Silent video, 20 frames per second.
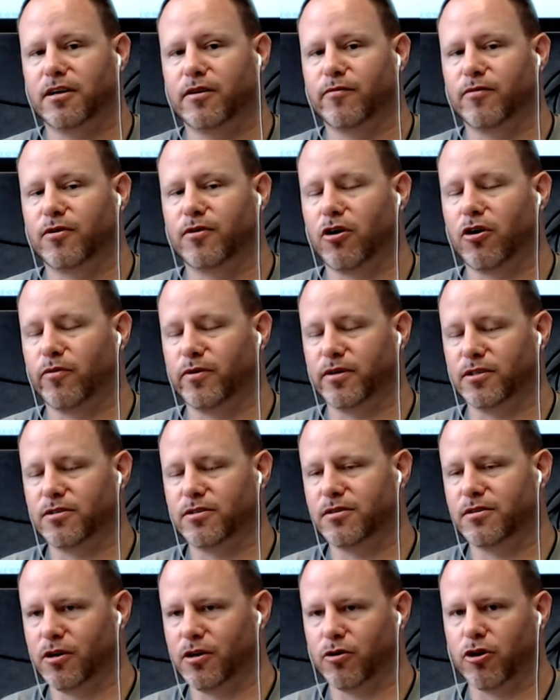it would
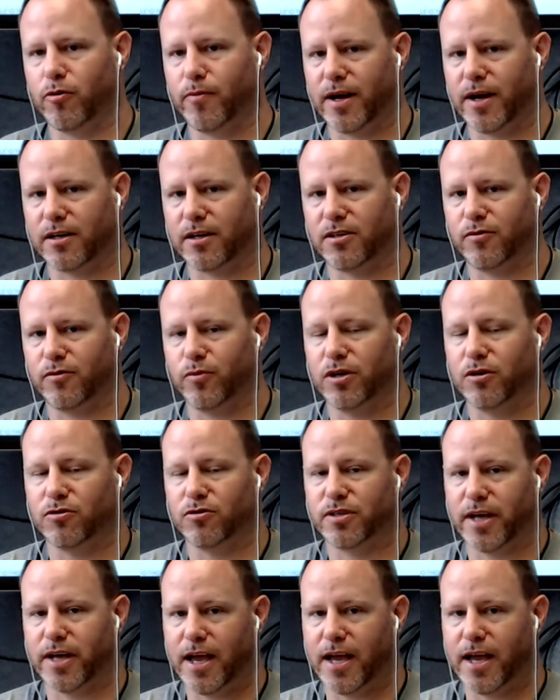always, go back to
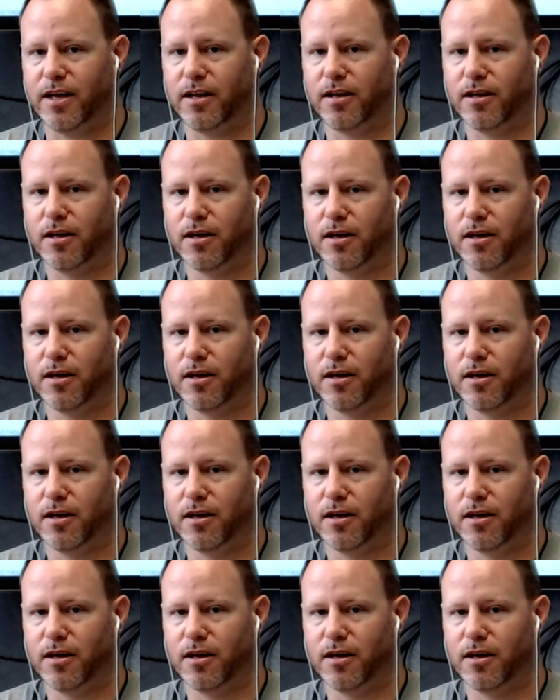Windows 8,